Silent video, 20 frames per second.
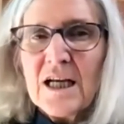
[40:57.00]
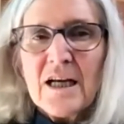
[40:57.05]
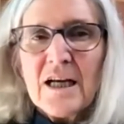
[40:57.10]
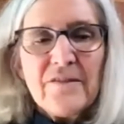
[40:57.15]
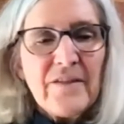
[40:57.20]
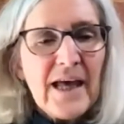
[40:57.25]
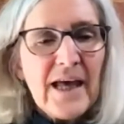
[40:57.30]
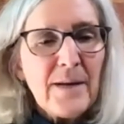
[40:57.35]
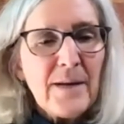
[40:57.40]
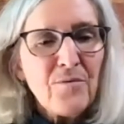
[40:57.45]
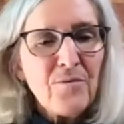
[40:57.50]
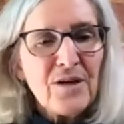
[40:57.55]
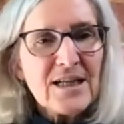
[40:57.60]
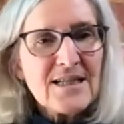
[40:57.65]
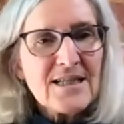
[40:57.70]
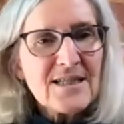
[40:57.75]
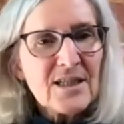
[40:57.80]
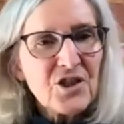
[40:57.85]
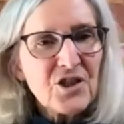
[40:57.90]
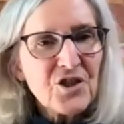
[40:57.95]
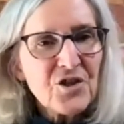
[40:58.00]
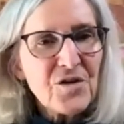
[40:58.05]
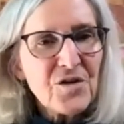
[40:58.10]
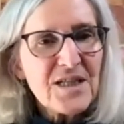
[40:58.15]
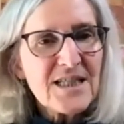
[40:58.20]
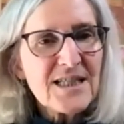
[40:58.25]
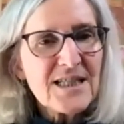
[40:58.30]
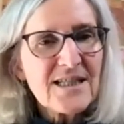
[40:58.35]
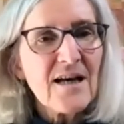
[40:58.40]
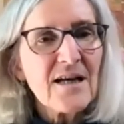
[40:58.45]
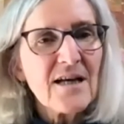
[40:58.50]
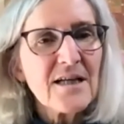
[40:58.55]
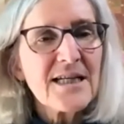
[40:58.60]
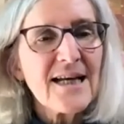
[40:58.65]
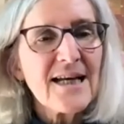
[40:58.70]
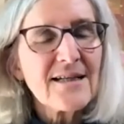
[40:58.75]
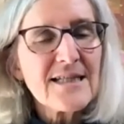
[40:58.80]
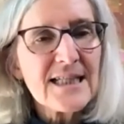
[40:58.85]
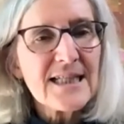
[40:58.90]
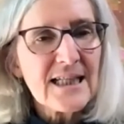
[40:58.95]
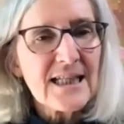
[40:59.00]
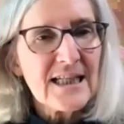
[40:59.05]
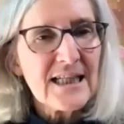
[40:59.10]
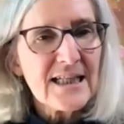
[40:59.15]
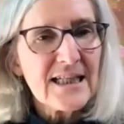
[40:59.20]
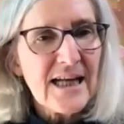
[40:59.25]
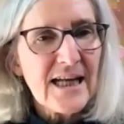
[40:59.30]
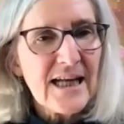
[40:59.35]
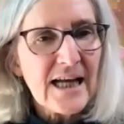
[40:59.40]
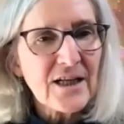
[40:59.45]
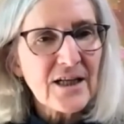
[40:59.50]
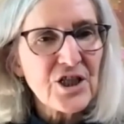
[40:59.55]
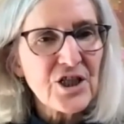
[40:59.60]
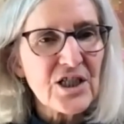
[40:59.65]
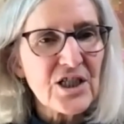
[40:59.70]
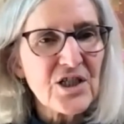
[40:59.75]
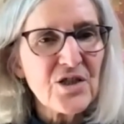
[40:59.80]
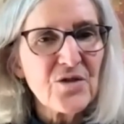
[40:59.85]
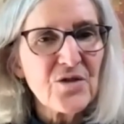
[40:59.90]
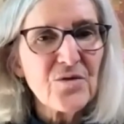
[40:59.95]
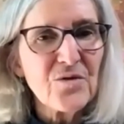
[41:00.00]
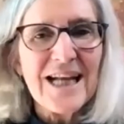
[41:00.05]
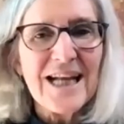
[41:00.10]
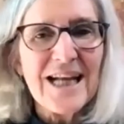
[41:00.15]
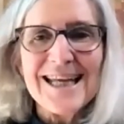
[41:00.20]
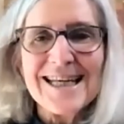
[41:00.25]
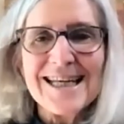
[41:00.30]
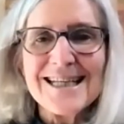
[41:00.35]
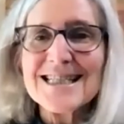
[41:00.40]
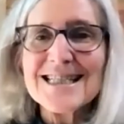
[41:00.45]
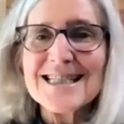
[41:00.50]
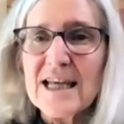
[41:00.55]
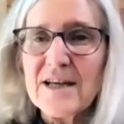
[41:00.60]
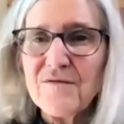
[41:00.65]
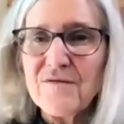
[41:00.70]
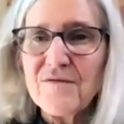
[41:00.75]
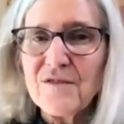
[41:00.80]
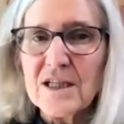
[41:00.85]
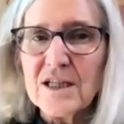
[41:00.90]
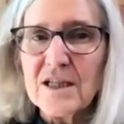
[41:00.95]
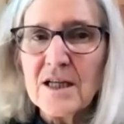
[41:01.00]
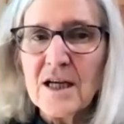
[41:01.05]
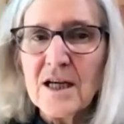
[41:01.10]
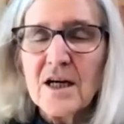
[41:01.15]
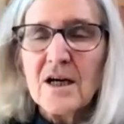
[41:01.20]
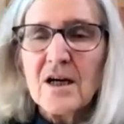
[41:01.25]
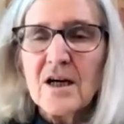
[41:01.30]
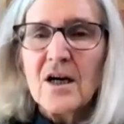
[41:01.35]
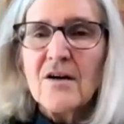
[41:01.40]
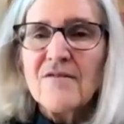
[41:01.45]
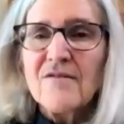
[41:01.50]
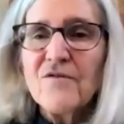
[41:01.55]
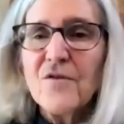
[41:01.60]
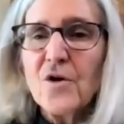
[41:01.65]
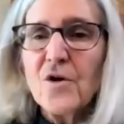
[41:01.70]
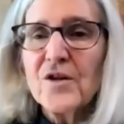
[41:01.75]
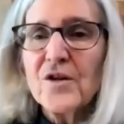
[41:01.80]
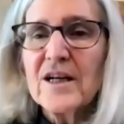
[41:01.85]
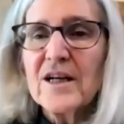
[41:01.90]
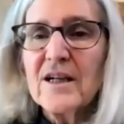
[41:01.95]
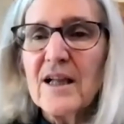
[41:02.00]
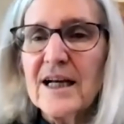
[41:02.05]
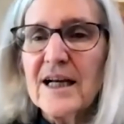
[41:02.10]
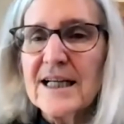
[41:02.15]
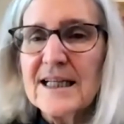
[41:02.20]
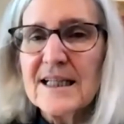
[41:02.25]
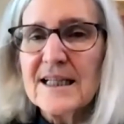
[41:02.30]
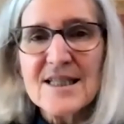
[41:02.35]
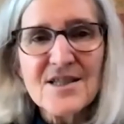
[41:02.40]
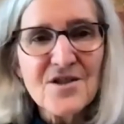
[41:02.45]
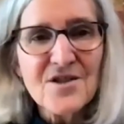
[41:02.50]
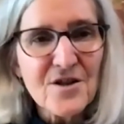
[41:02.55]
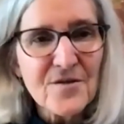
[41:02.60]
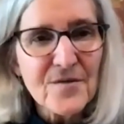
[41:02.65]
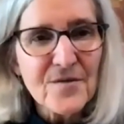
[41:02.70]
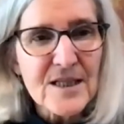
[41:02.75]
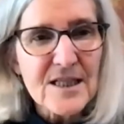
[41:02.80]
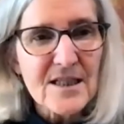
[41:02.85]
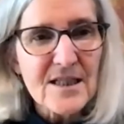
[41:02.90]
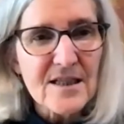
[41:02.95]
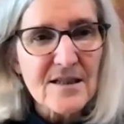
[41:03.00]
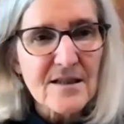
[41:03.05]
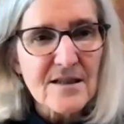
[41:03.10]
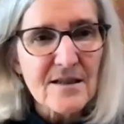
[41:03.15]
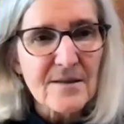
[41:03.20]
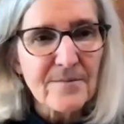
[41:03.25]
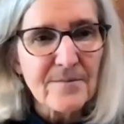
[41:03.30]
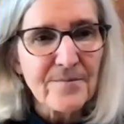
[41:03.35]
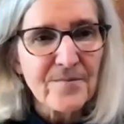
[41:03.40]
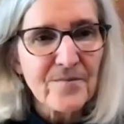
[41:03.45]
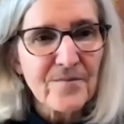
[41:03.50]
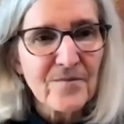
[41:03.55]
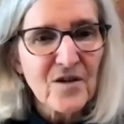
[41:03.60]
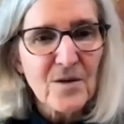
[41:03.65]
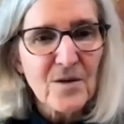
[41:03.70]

that brings in choice, context, and connection to enhance safety for the client's nervous system, for the